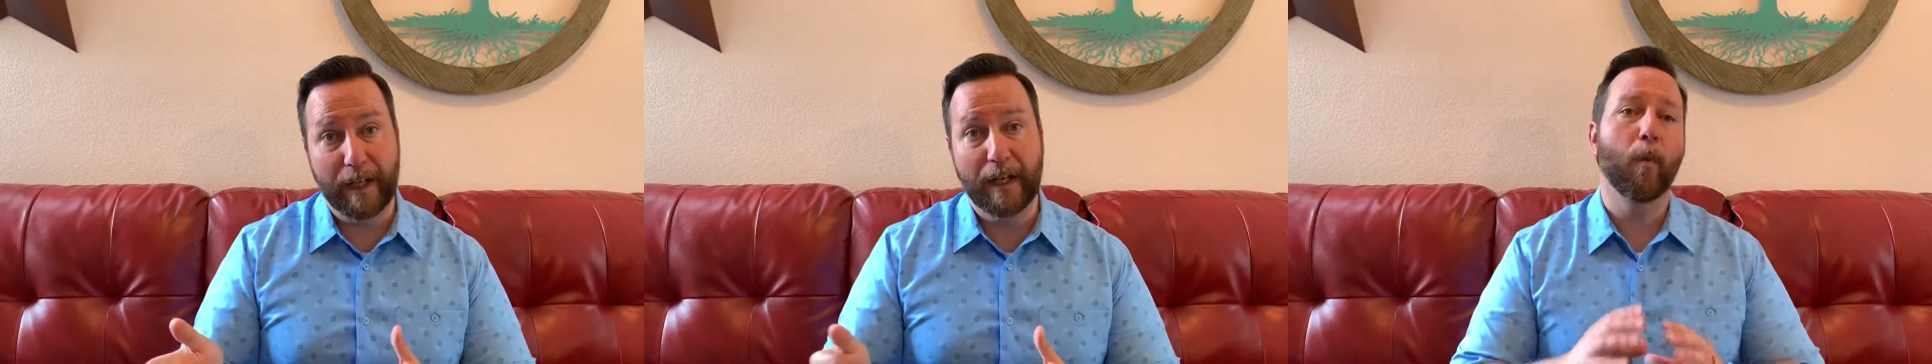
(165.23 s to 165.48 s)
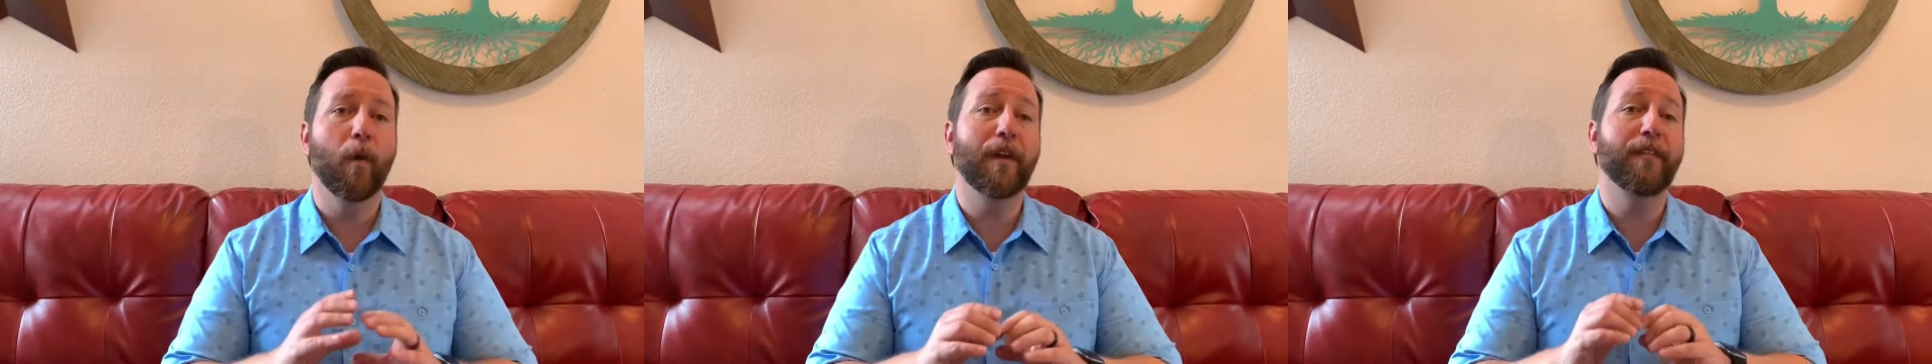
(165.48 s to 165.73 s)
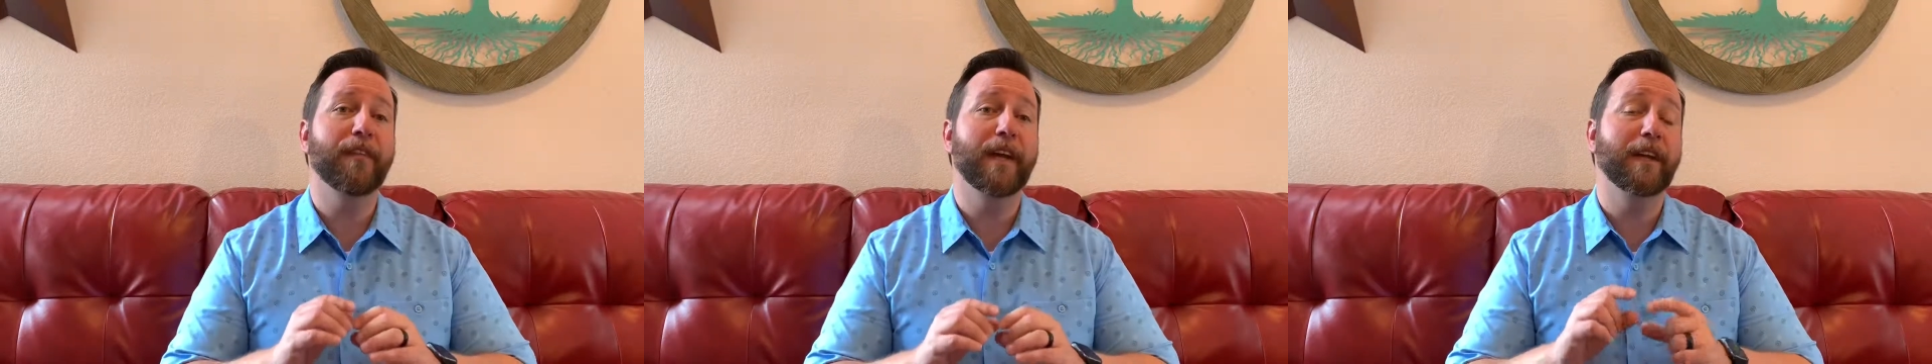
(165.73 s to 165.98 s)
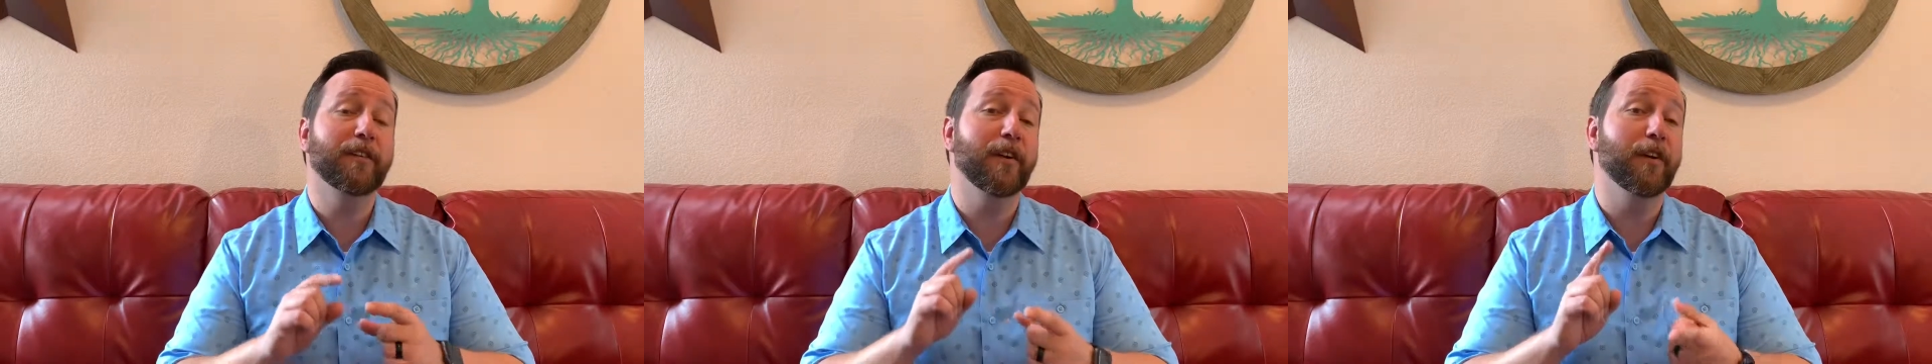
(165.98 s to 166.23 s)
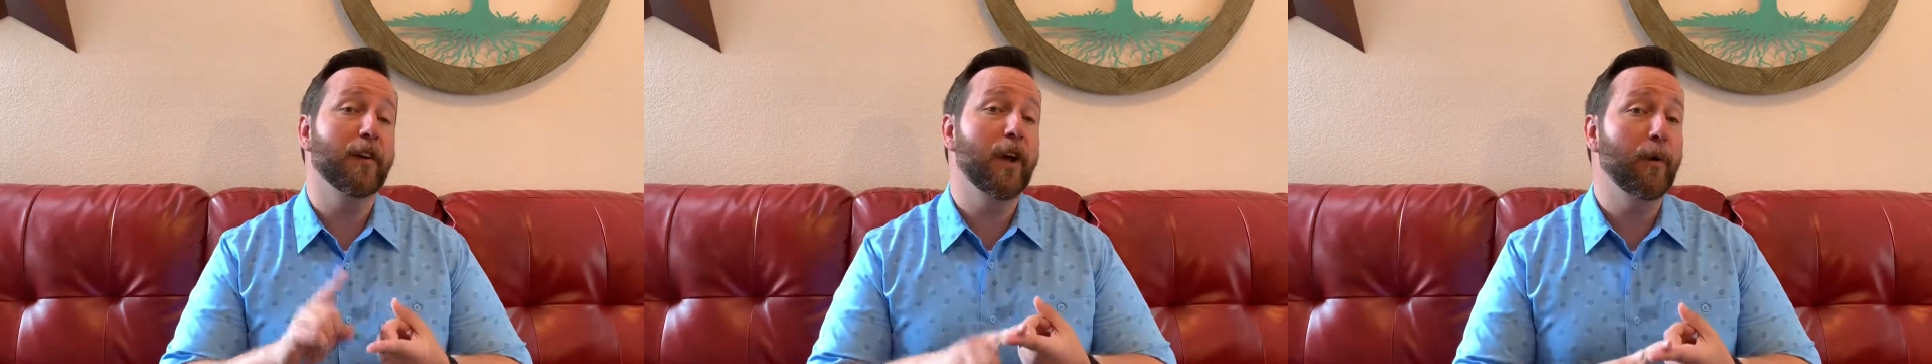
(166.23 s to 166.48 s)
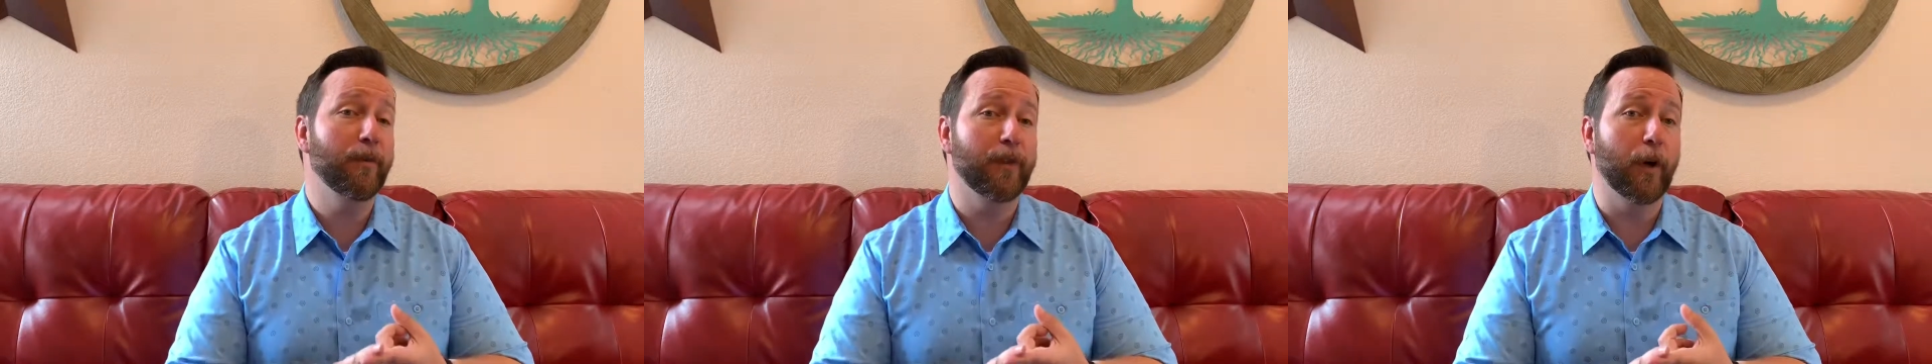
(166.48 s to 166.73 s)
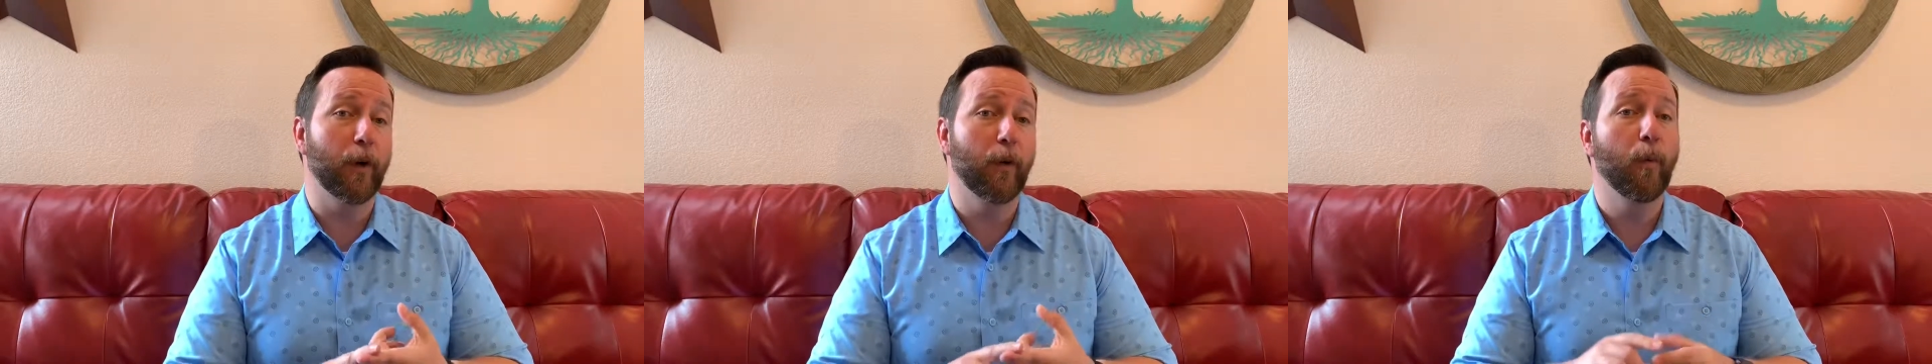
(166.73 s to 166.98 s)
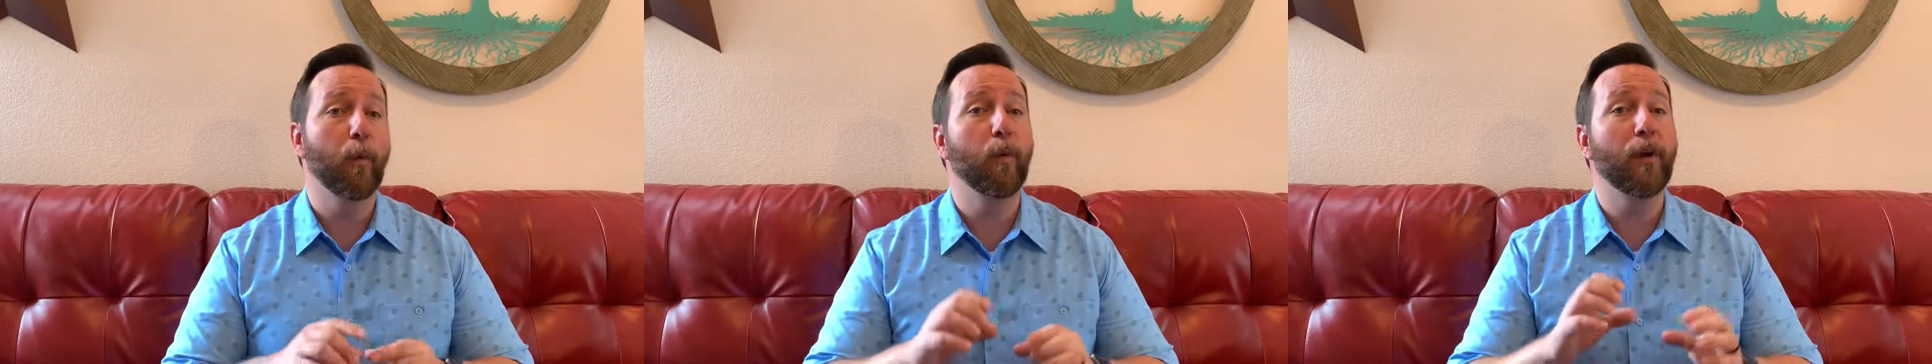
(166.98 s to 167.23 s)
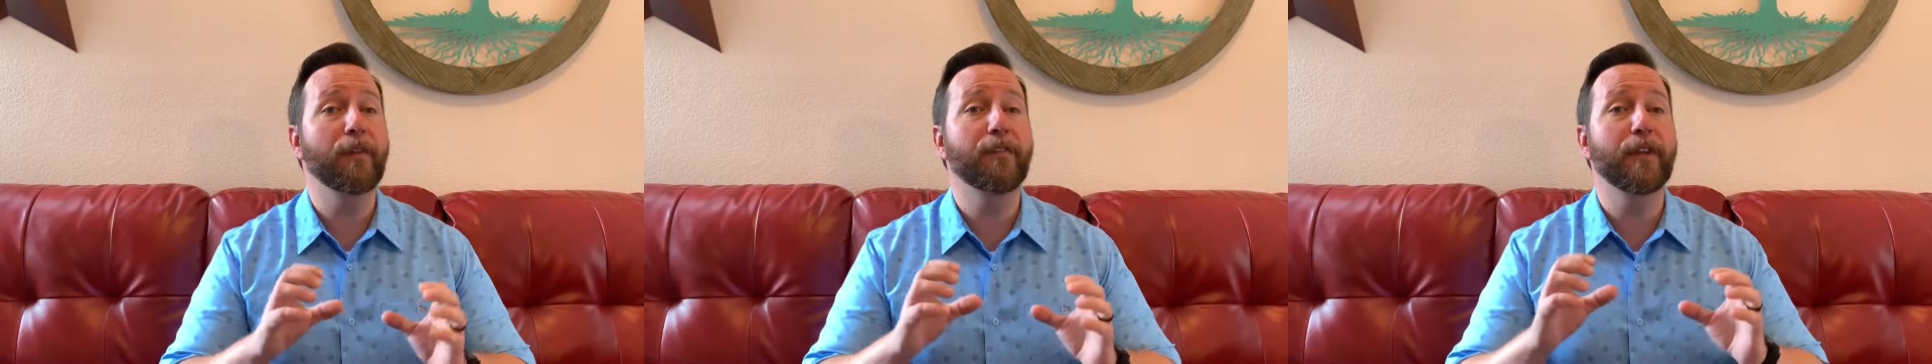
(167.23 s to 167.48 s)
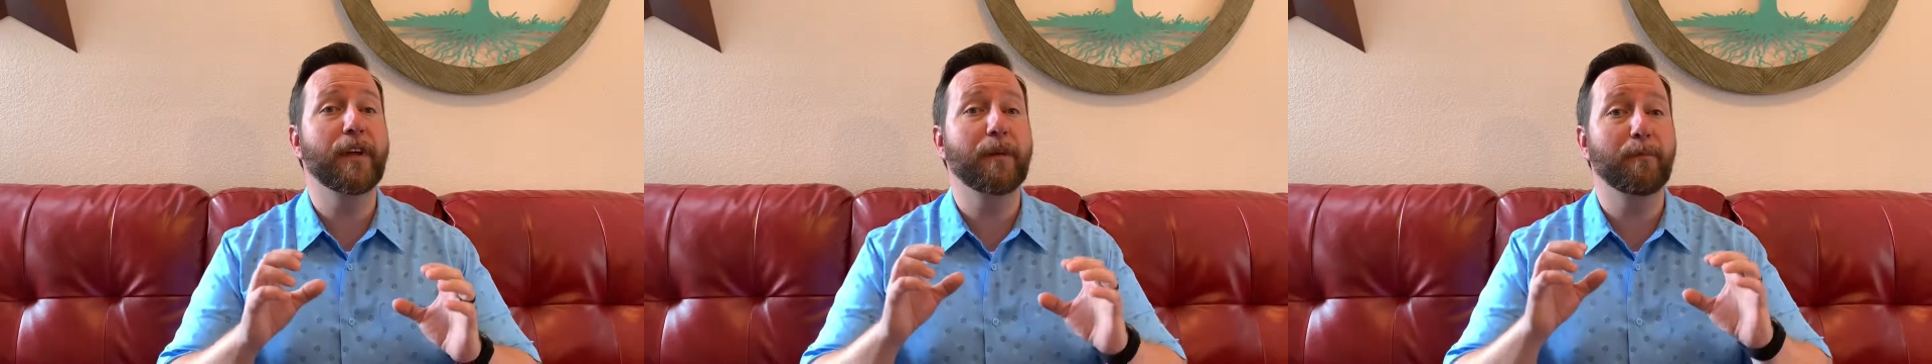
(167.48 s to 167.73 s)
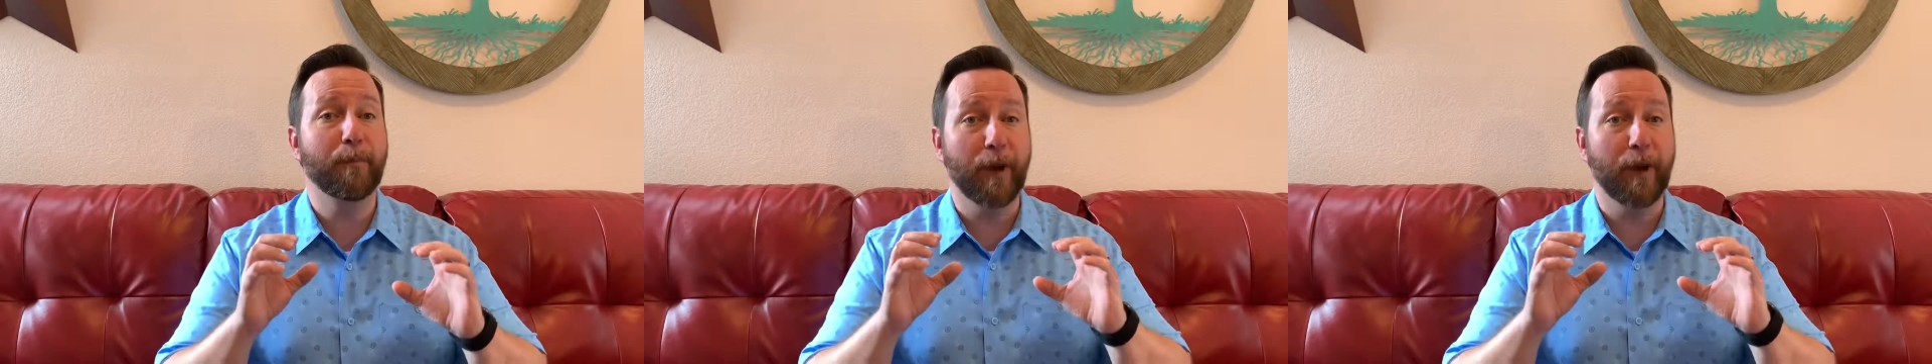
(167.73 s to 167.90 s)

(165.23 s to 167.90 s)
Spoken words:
One thing to note though, with the